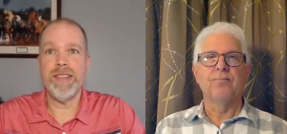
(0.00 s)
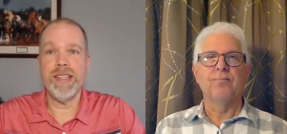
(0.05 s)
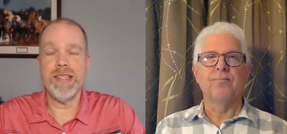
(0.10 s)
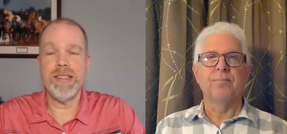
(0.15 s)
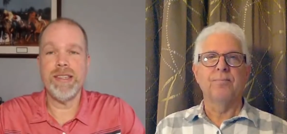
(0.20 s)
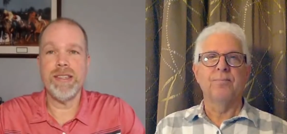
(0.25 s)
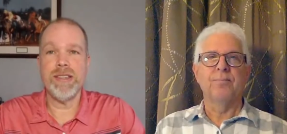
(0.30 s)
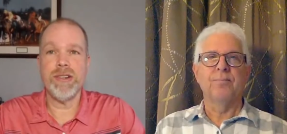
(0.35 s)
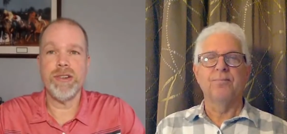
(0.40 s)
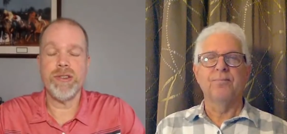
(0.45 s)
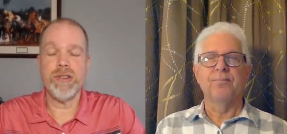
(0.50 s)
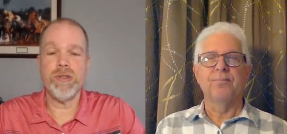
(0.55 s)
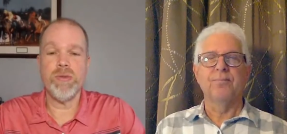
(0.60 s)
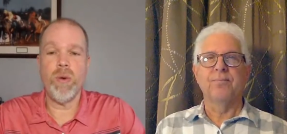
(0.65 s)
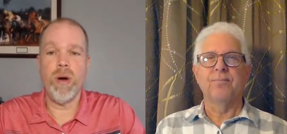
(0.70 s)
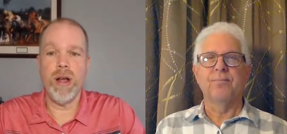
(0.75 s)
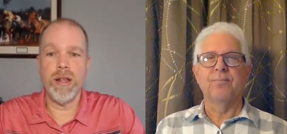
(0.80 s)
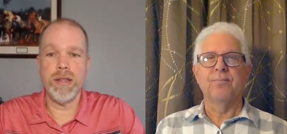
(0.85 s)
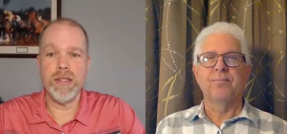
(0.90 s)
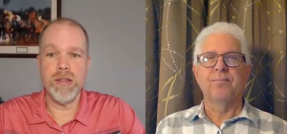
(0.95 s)
Speaker 1: This is her
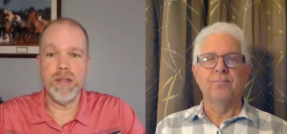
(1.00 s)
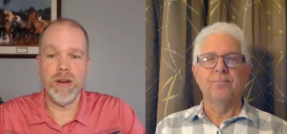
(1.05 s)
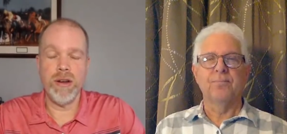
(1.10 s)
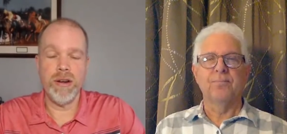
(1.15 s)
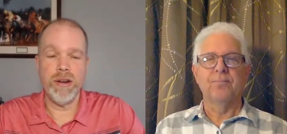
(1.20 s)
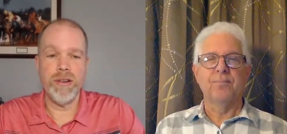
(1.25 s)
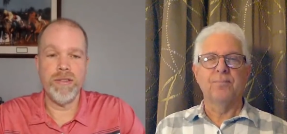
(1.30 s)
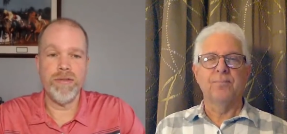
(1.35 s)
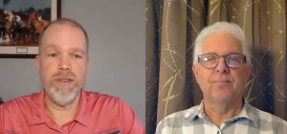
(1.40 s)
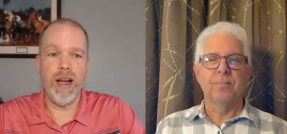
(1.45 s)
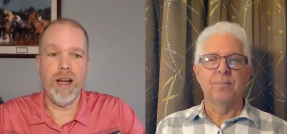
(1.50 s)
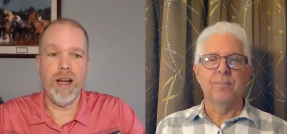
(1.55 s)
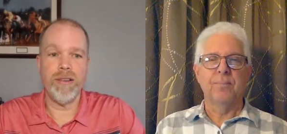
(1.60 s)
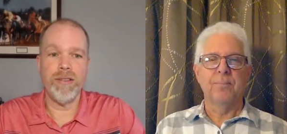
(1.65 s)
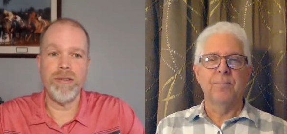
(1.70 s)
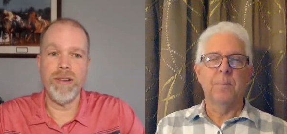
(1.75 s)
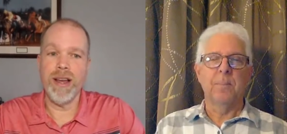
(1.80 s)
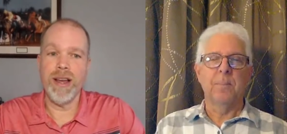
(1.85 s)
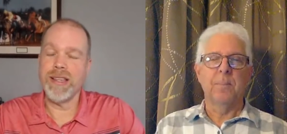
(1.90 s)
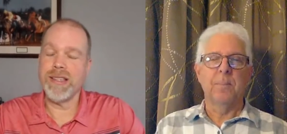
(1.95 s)
swan song, her
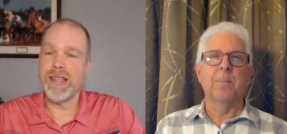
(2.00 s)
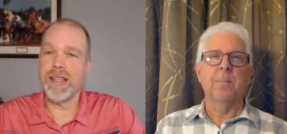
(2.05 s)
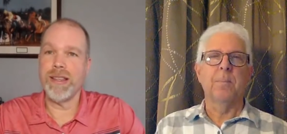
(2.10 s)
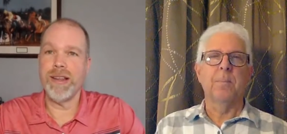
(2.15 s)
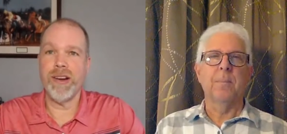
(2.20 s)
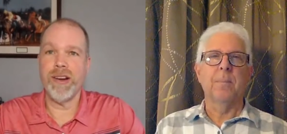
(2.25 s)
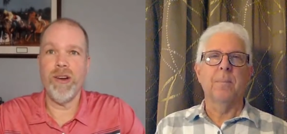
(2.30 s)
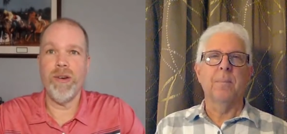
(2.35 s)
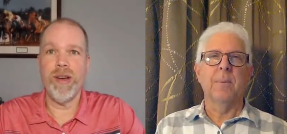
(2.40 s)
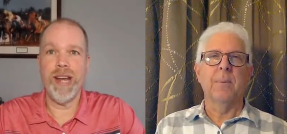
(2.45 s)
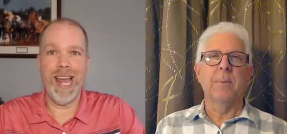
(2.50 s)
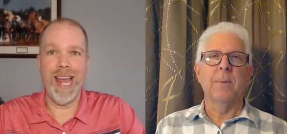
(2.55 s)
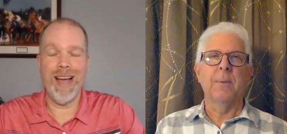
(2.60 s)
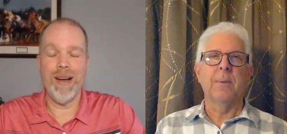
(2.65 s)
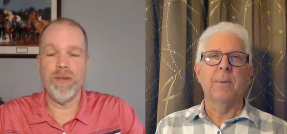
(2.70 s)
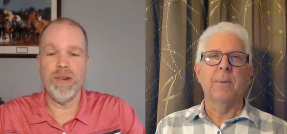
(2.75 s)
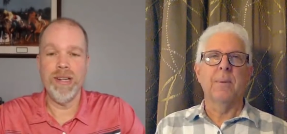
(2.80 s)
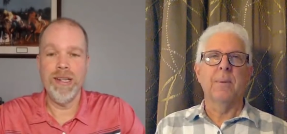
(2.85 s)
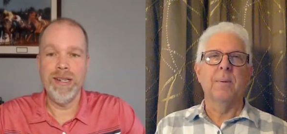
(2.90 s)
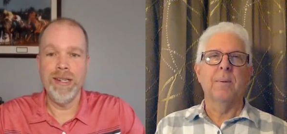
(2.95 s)
final race, and they're going
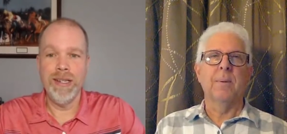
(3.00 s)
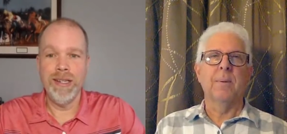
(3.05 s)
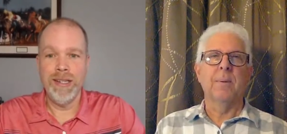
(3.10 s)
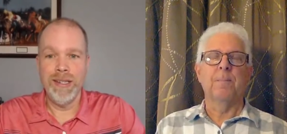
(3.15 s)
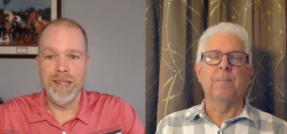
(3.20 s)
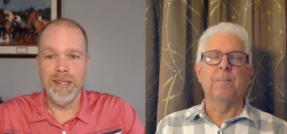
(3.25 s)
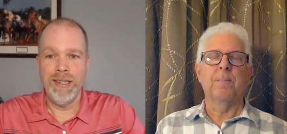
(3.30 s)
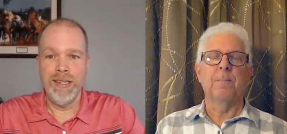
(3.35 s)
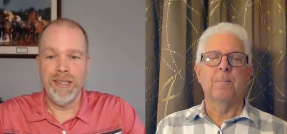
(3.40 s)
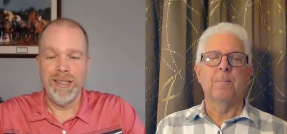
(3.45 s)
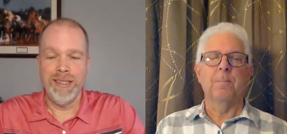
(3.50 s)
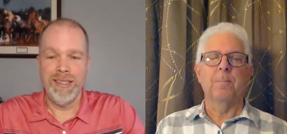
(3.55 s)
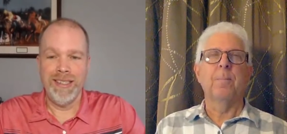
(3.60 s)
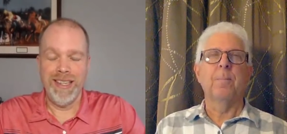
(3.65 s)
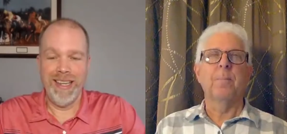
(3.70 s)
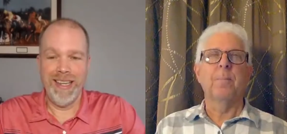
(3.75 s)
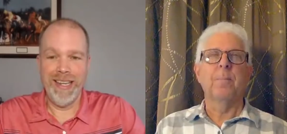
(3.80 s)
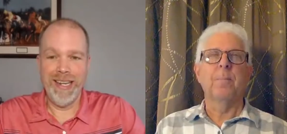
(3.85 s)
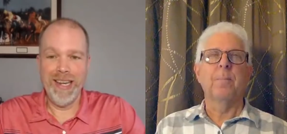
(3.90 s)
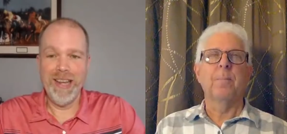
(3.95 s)
out
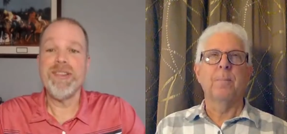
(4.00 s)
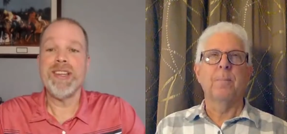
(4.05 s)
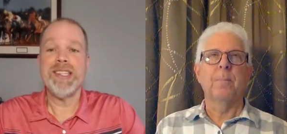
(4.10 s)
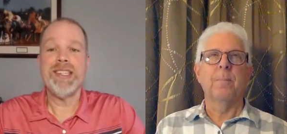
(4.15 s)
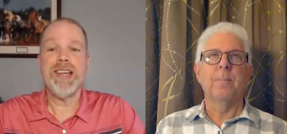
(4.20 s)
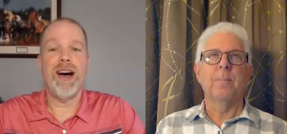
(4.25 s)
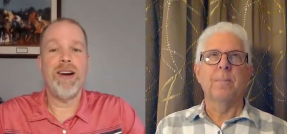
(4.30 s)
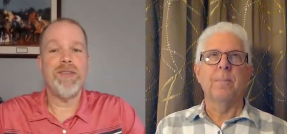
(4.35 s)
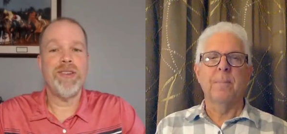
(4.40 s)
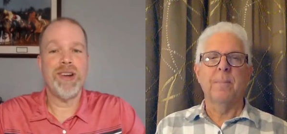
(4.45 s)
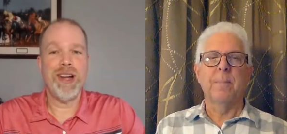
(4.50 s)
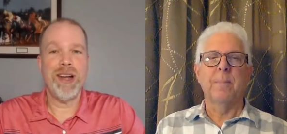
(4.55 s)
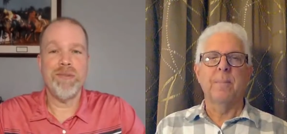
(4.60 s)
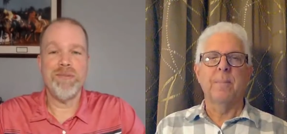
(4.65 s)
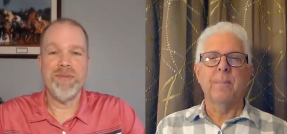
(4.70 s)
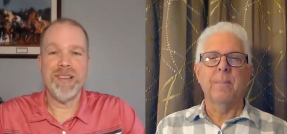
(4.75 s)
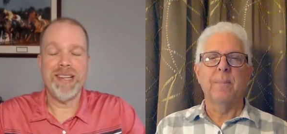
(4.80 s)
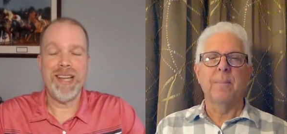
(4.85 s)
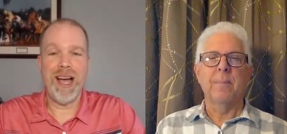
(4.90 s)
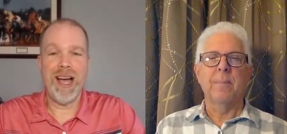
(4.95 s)
in even tougher
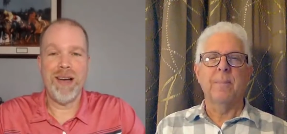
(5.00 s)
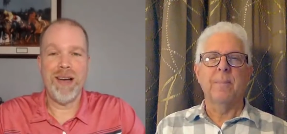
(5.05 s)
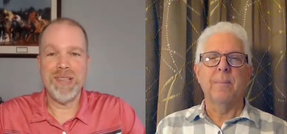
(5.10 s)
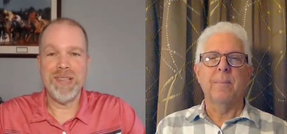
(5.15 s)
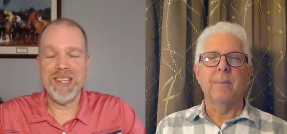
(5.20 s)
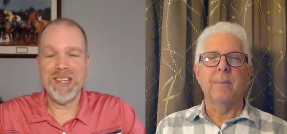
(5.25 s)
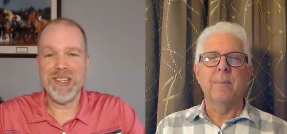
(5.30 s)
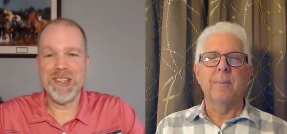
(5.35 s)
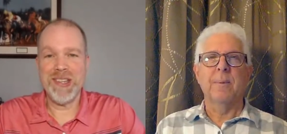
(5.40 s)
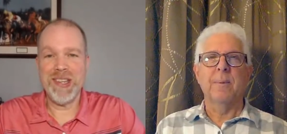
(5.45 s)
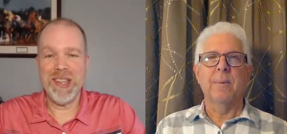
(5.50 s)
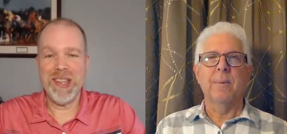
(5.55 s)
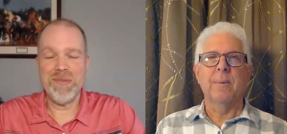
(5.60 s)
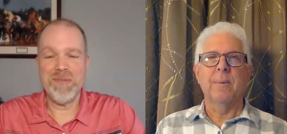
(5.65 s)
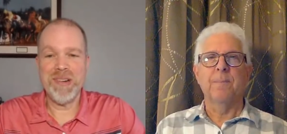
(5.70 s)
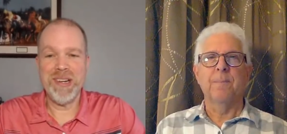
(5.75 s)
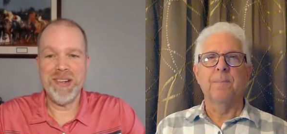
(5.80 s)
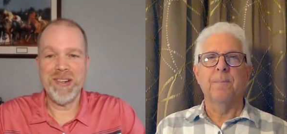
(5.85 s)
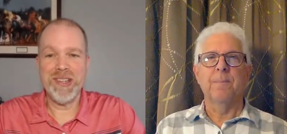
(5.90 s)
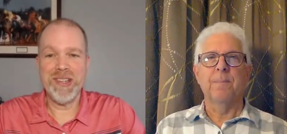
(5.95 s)
com- competition than the
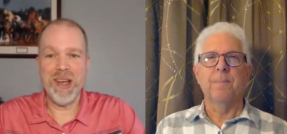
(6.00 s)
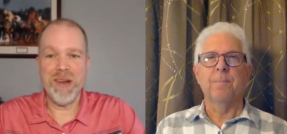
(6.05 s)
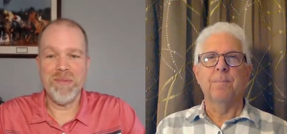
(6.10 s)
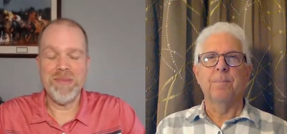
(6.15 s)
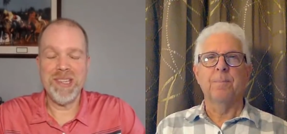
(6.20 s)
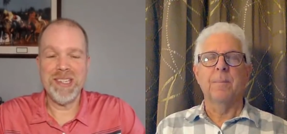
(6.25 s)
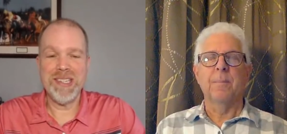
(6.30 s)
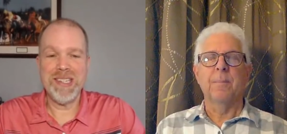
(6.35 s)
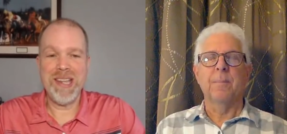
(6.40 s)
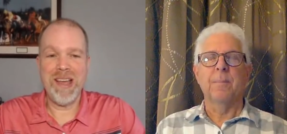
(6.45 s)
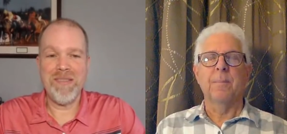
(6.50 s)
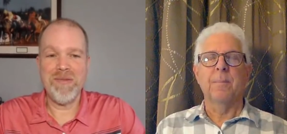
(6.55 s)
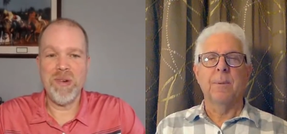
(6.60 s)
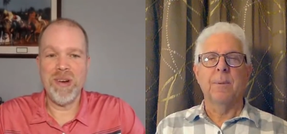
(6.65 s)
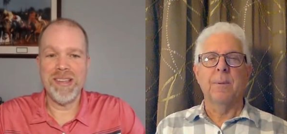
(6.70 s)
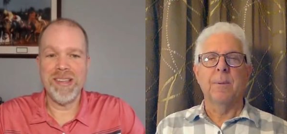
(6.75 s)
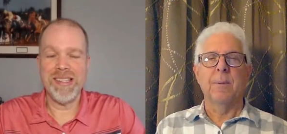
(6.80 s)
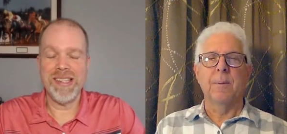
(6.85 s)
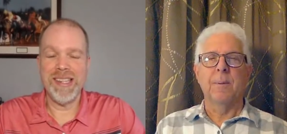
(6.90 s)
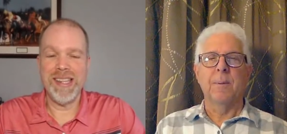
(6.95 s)
Breeders' Cup distaff
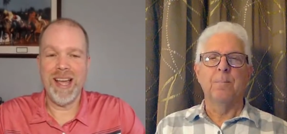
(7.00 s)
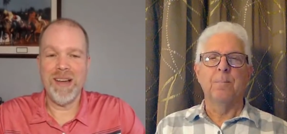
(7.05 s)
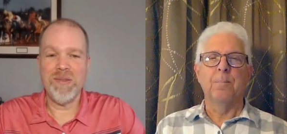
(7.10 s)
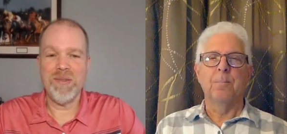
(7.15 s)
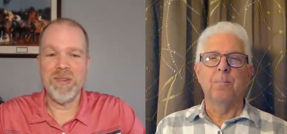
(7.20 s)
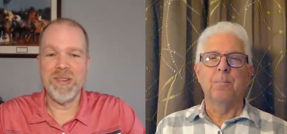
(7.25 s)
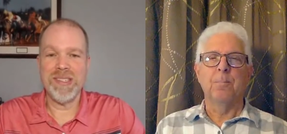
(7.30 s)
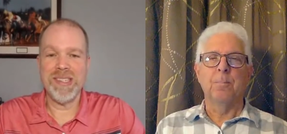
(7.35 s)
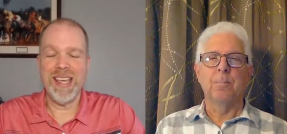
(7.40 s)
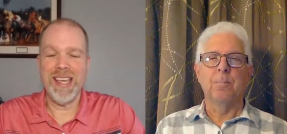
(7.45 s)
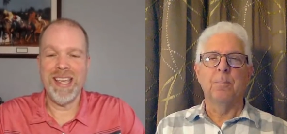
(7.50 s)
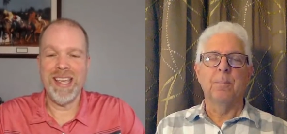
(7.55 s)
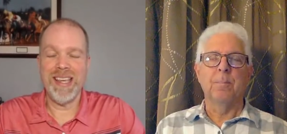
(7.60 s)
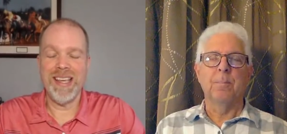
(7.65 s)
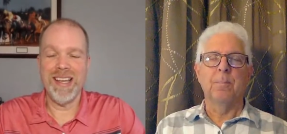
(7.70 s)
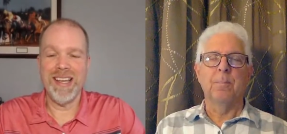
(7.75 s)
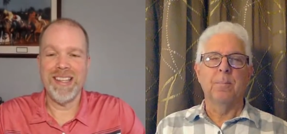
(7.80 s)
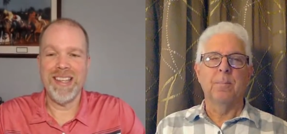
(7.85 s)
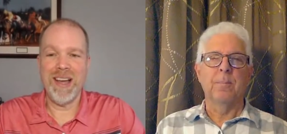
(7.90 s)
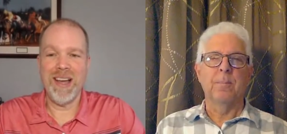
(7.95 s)
was, and that was a
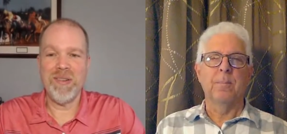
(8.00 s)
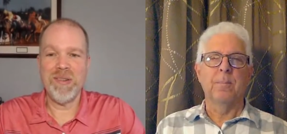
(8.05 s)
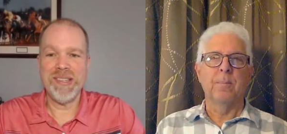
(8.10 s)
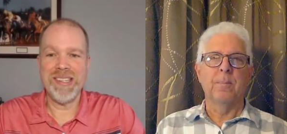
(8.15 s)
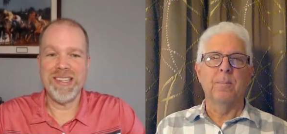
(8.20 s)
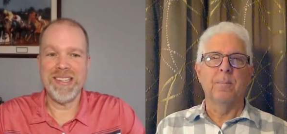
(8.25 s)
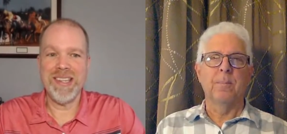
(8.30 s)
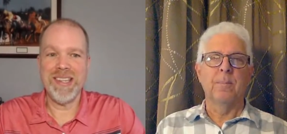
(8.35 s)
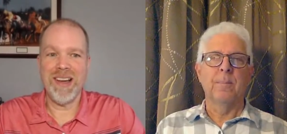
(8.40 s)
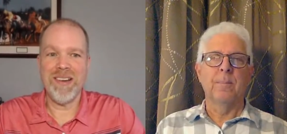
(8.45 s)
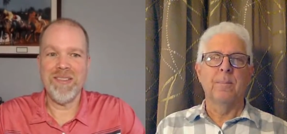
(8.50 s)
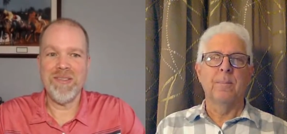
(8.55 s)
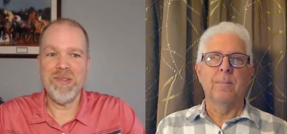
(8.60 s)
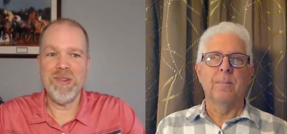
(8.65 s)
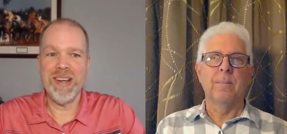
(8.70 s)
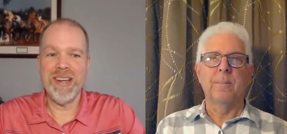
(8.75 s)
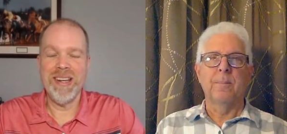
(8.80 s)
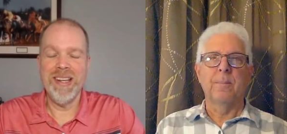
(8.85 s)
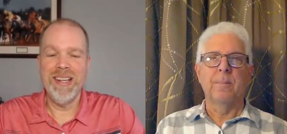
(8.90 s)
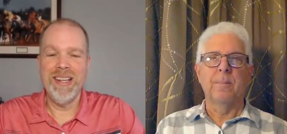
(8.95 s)
uh, that was a tough
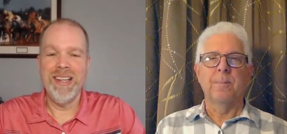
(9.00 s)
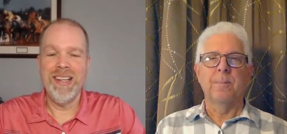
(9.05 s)
one.